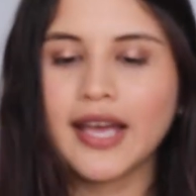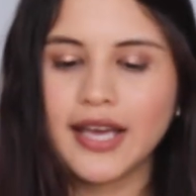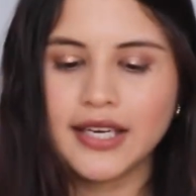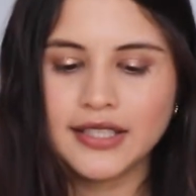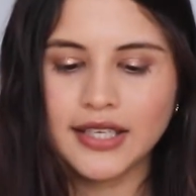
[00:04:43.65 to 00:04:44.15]

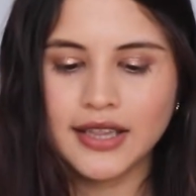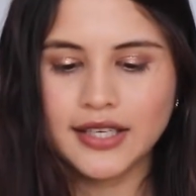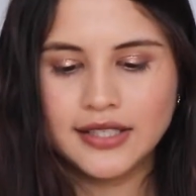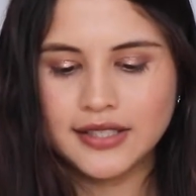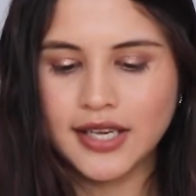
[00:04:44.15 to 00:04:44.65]
And
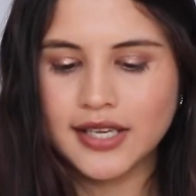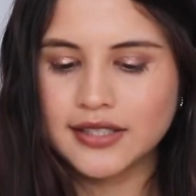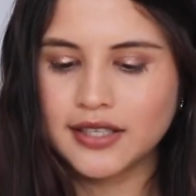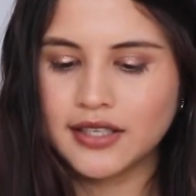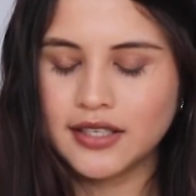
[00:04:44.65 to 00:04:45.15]
this says
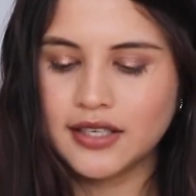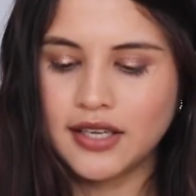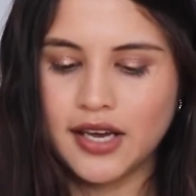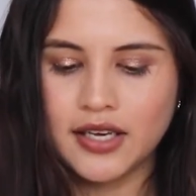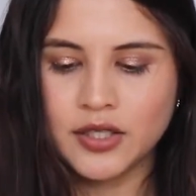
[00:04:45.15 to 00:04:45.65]
that
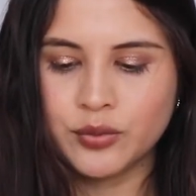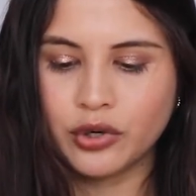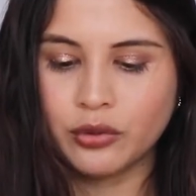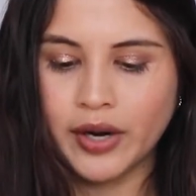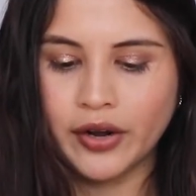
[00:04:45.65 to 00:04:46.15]
it has
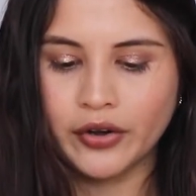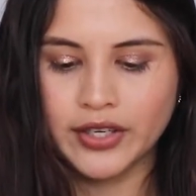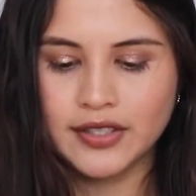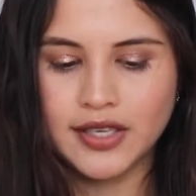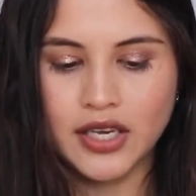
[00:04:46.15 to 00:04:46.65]

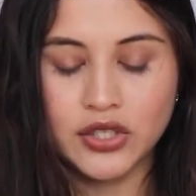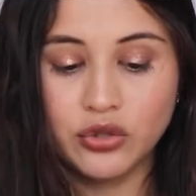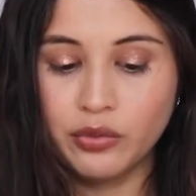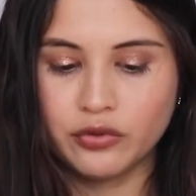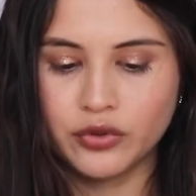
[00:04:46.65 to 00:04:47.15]
probiotics and
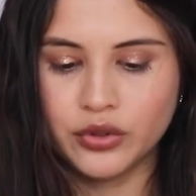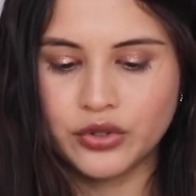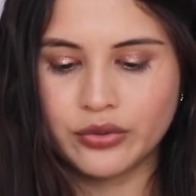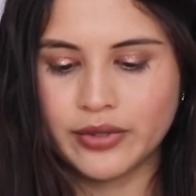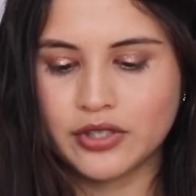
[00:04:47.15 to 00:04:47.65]

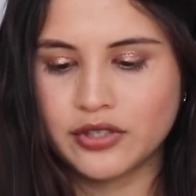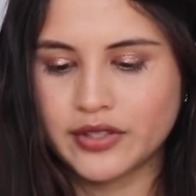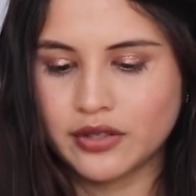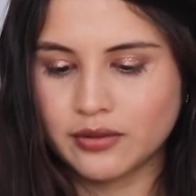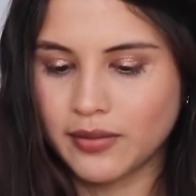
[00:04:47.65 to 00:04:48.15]
superfoods, which
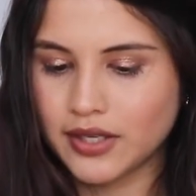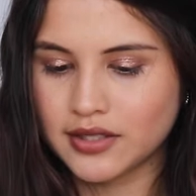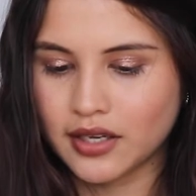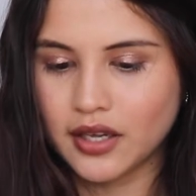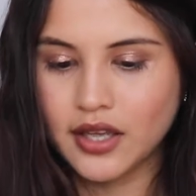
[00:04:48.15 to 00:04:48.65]
sounds
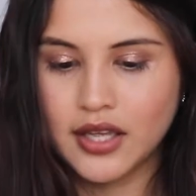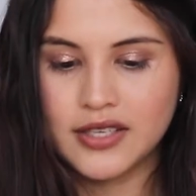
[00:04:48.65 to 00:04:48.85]
amazing.